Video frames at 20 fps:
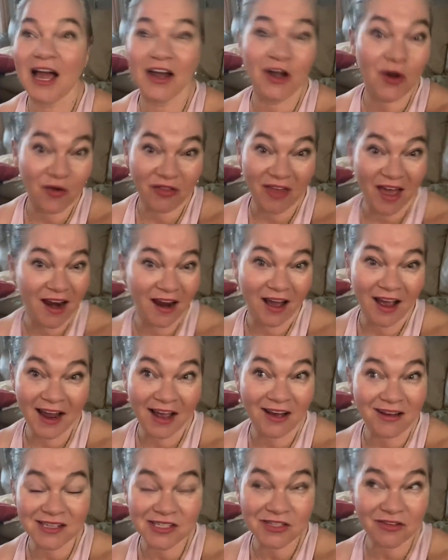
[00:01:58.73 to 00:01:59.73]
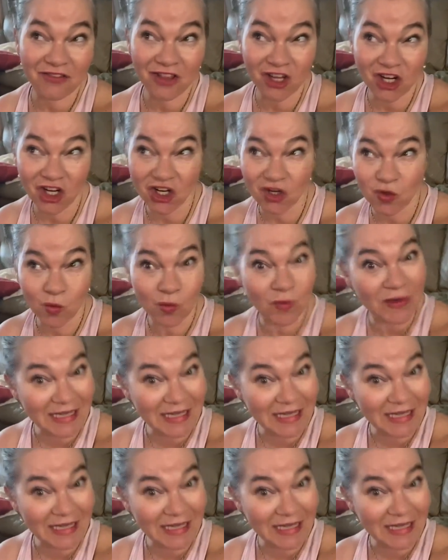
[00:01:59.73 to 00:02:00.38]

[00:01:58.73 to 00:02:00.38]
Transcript: I know that. I also learned